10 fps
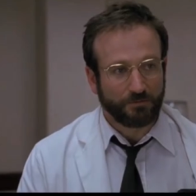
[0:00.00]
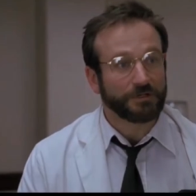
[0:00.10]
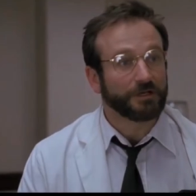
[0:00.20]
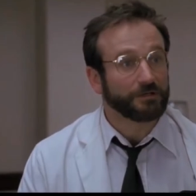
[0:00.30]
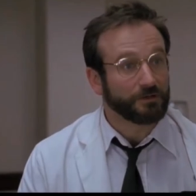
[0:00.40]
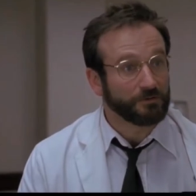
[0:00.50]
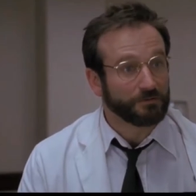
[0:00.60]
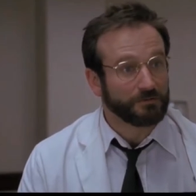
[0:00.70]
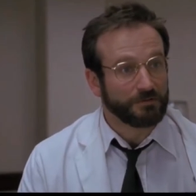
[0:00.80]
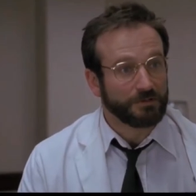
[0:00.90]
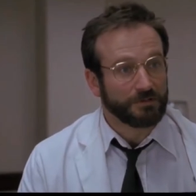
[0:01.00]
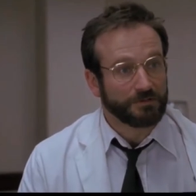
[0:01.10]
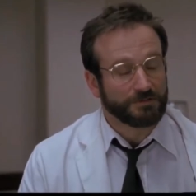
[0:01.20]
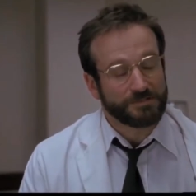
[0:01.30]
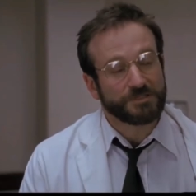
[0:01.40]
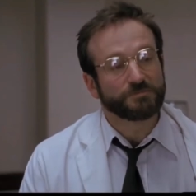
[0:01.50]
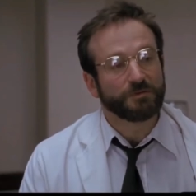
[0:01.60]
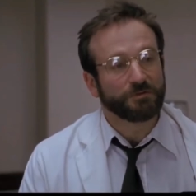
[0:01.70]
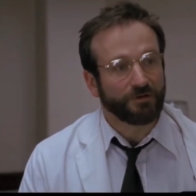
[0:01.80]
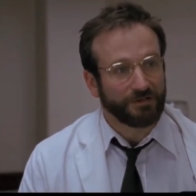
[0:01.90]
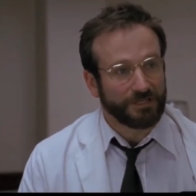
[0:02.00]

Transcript: what I know, is these people are